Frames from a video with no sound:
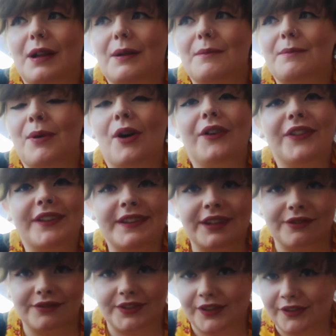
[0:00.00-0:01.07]

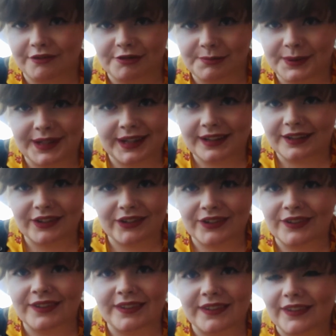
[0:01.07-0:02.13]
positive
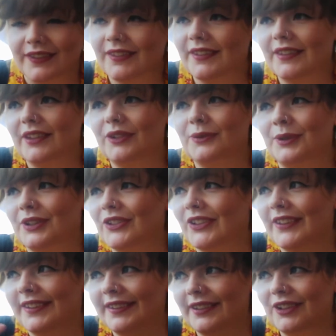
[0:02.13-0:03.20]
discriminations, which
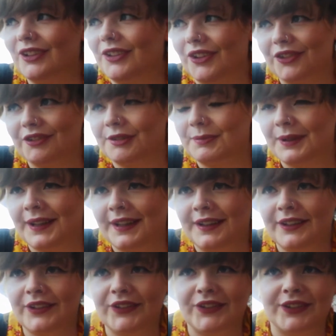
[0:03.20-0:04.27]
is still
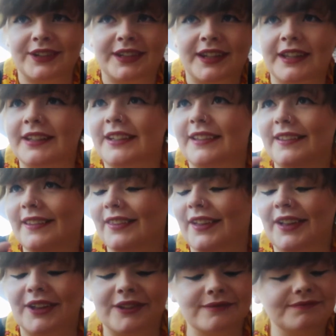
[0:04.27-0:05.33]
discrimination, and it's like